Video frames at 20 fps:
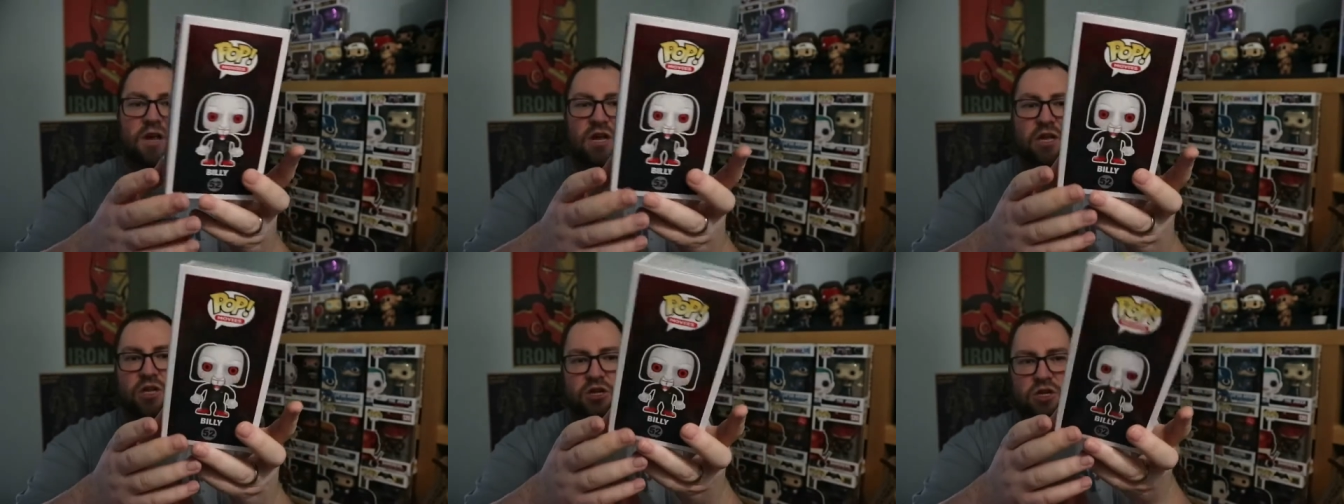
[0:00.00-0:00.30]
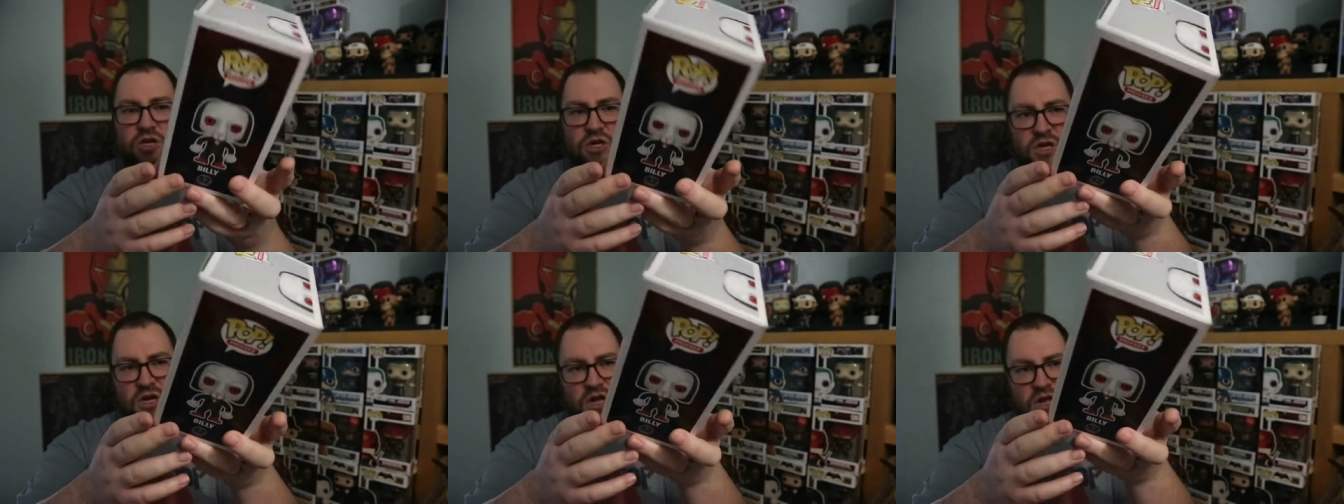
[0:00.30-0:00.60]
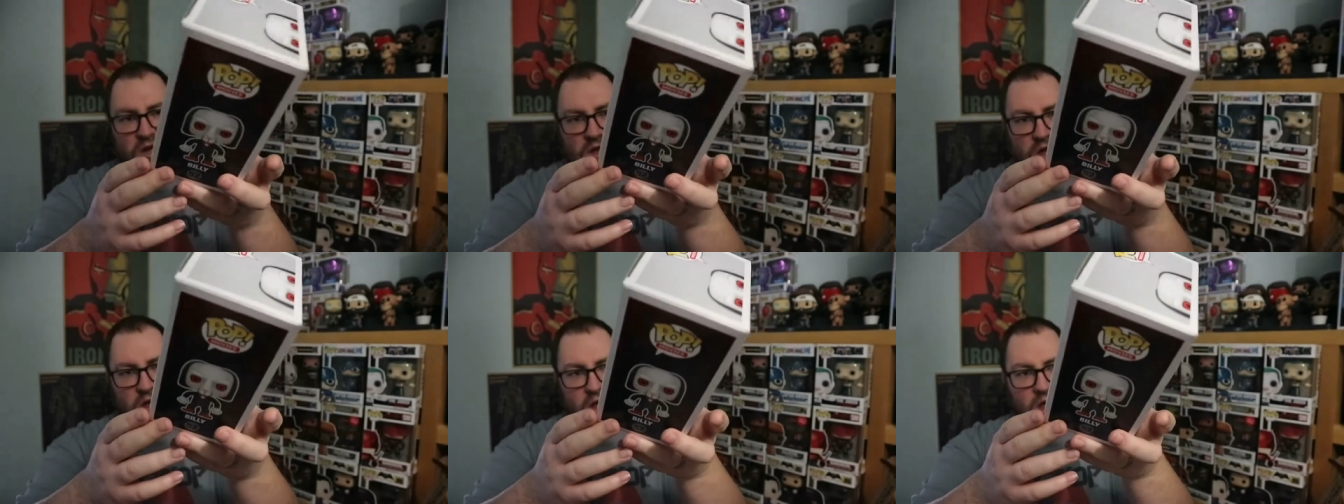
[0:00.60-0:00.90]
range.
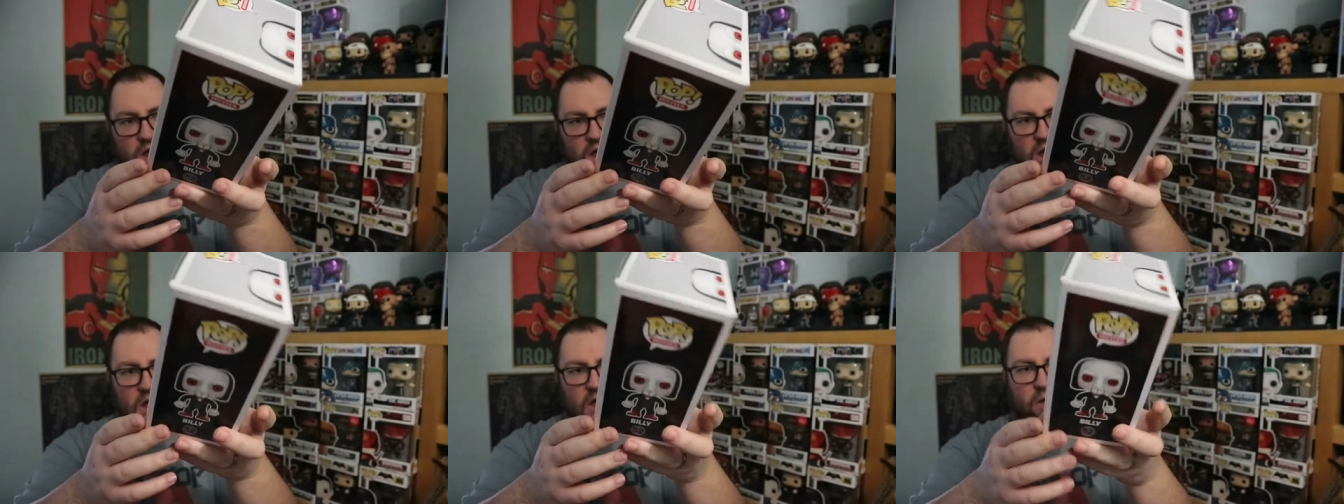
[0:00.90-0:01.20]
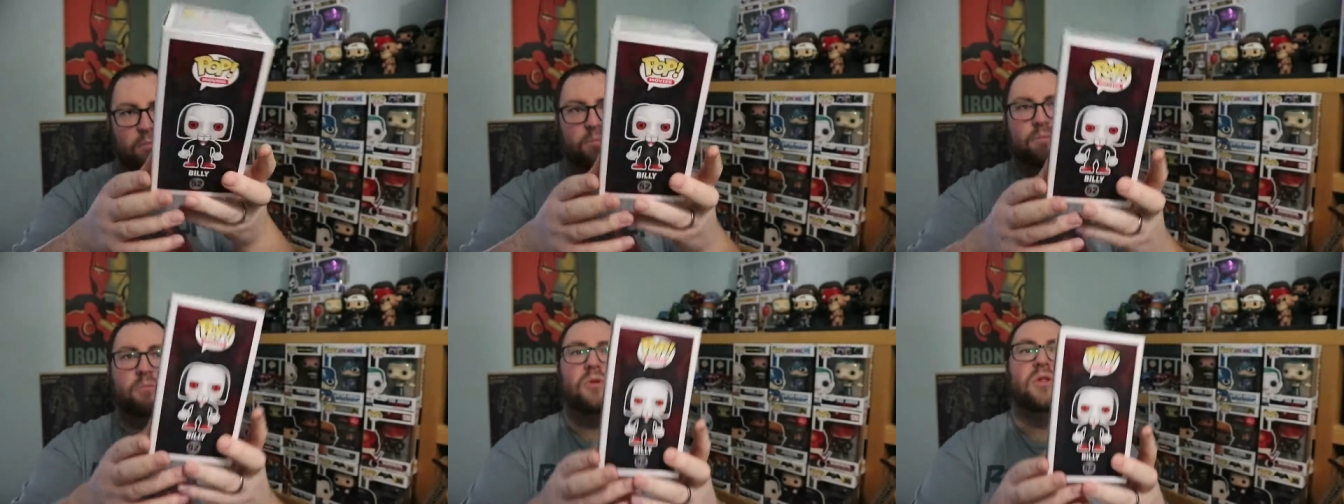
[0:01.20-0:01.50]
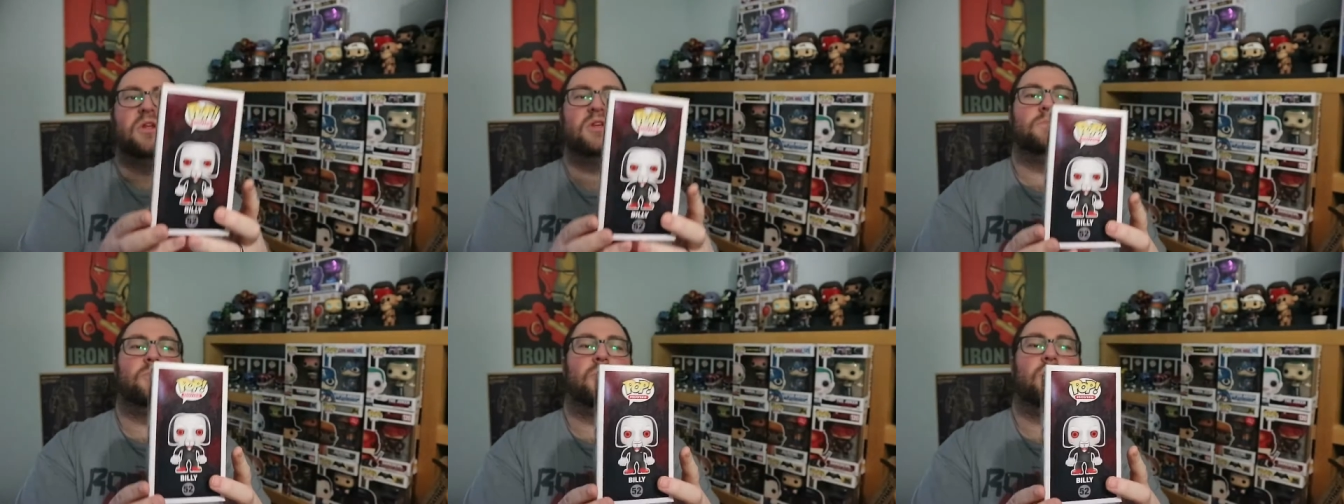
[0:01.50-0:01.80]
Um,
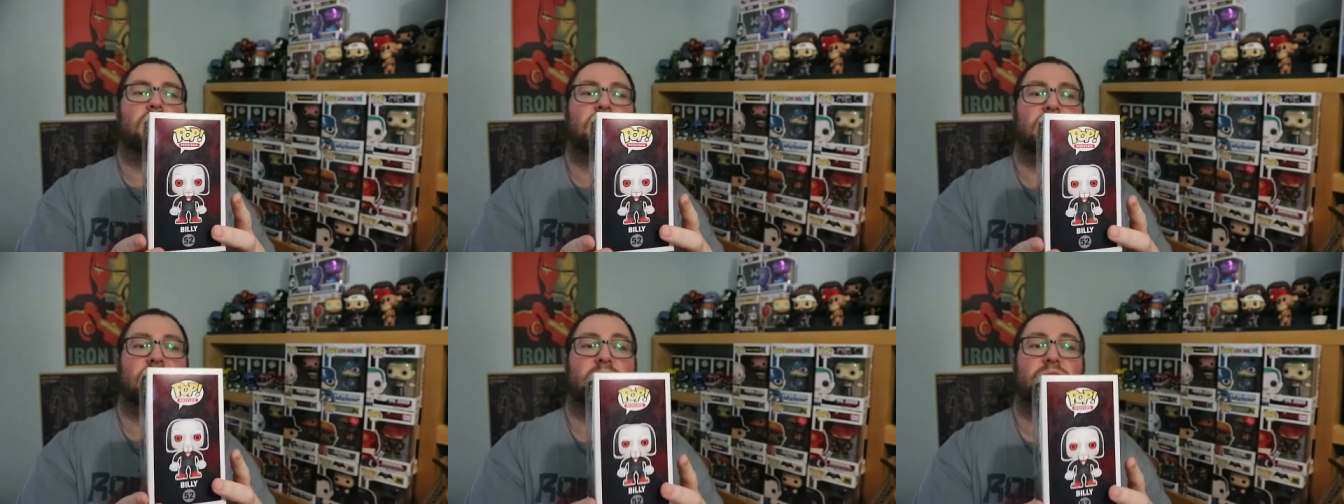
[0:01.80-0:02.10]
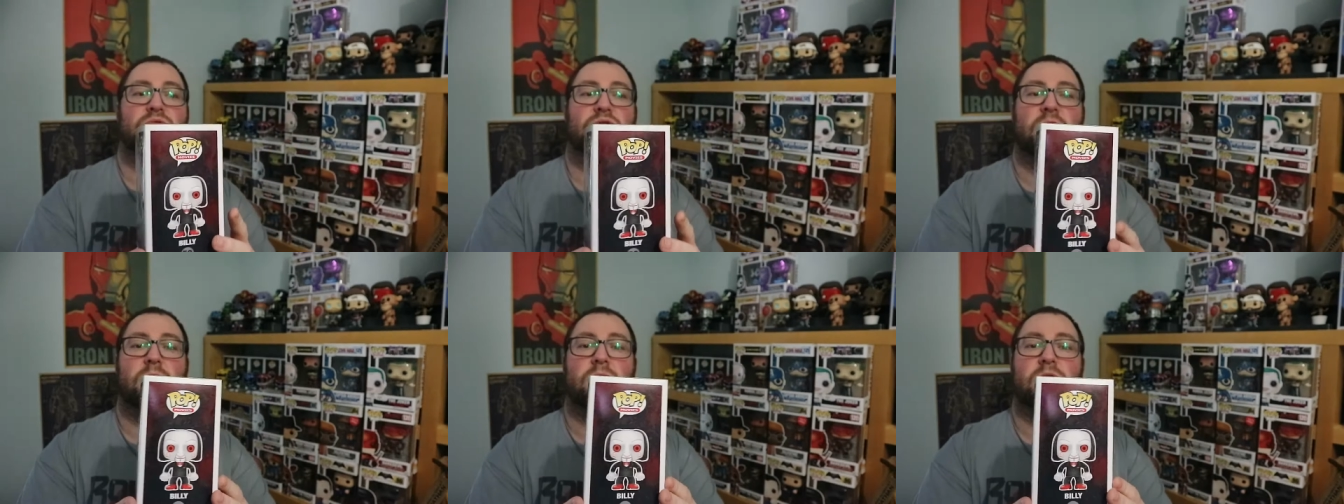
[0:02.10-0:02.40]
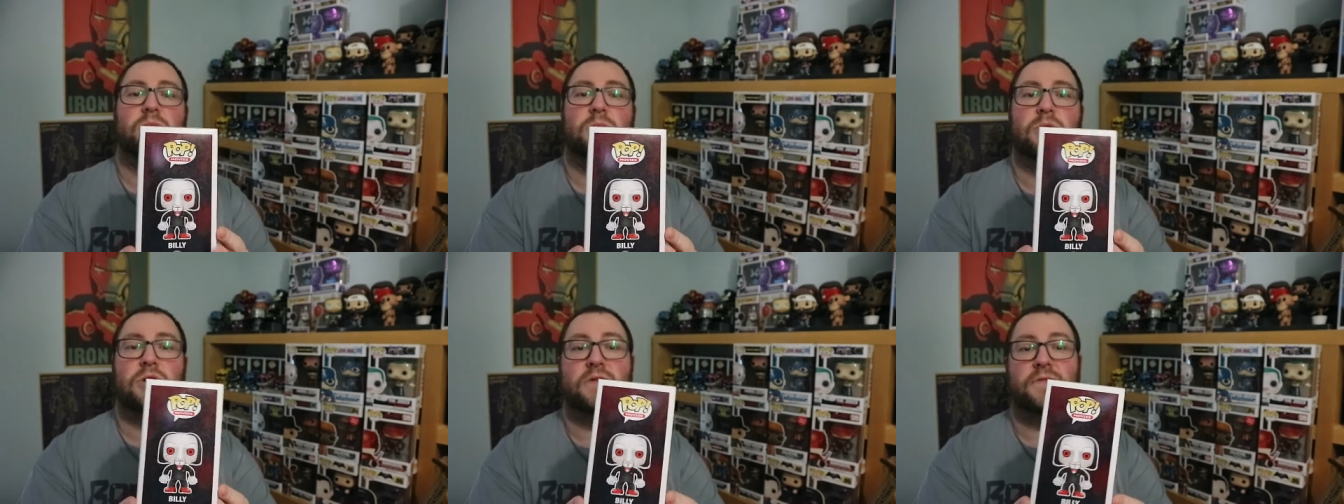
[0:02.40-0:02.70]
but this box is
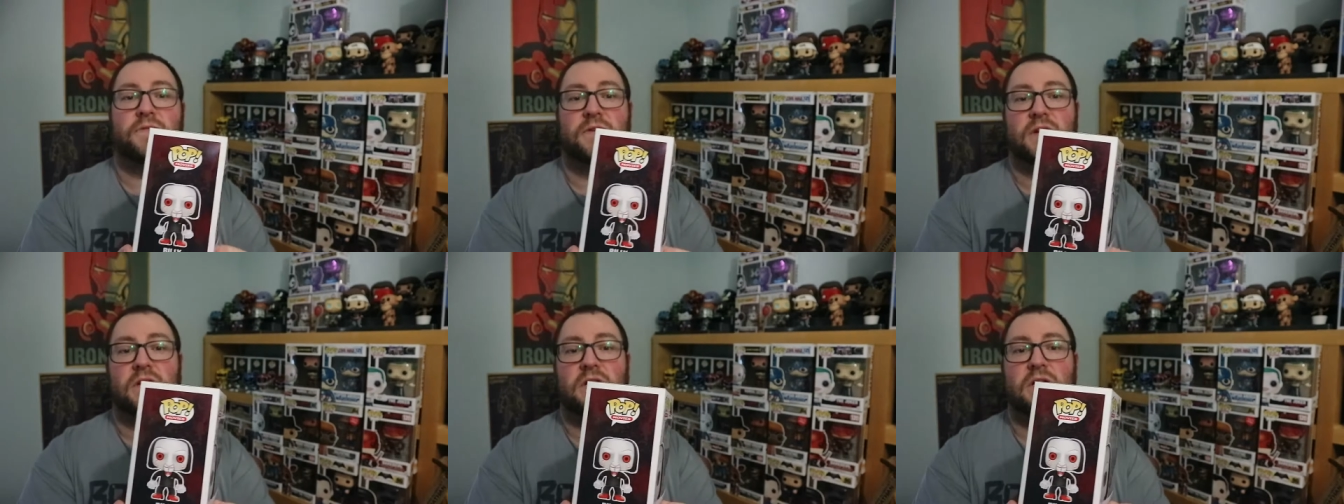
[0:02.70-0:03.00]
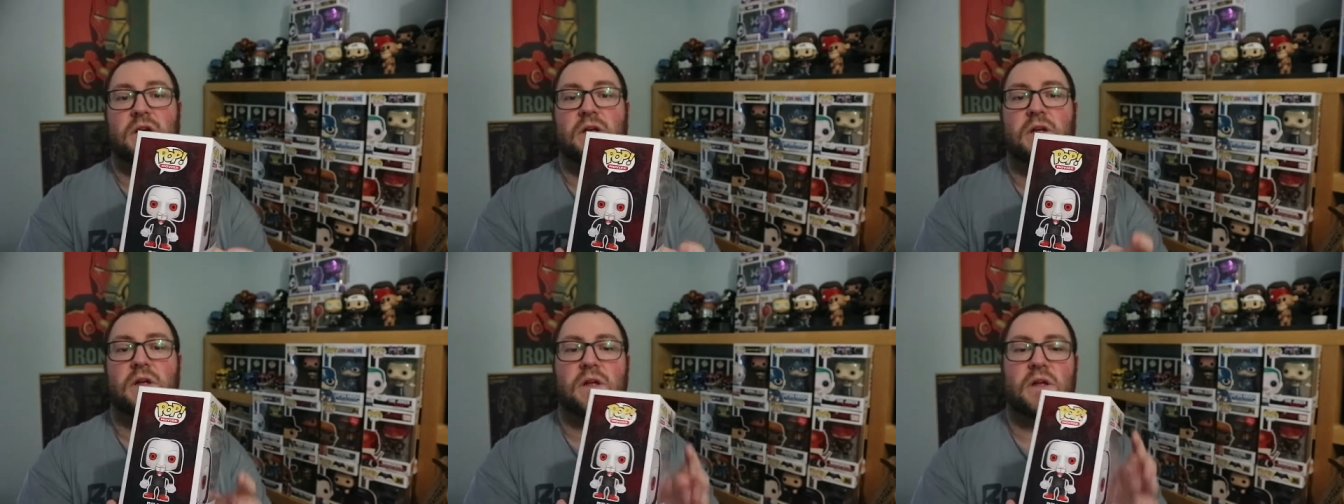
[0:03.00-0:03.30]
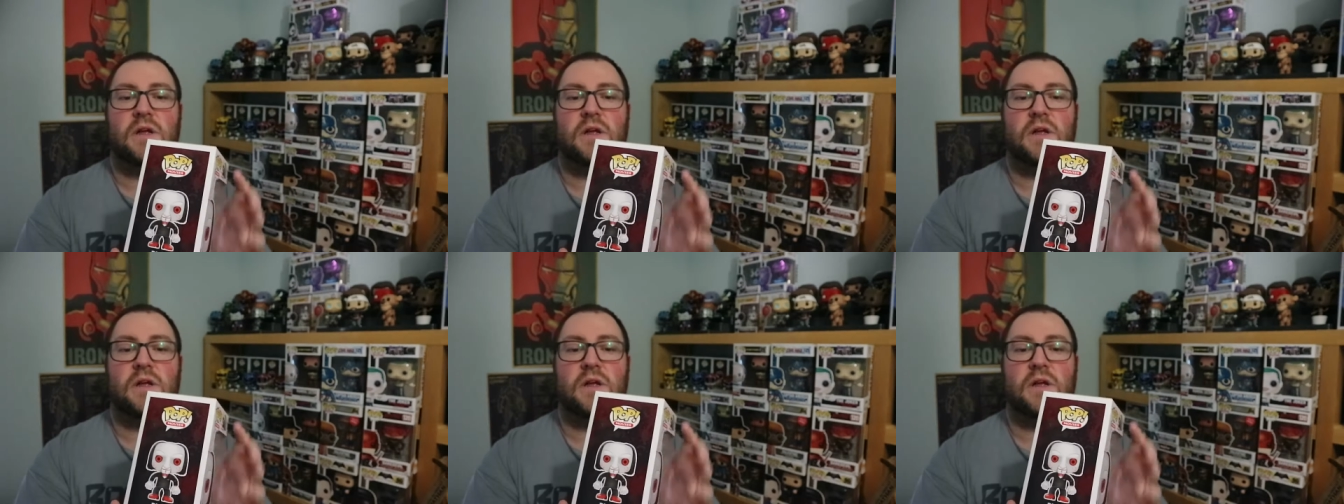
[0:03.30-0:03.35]
pretty much perfect.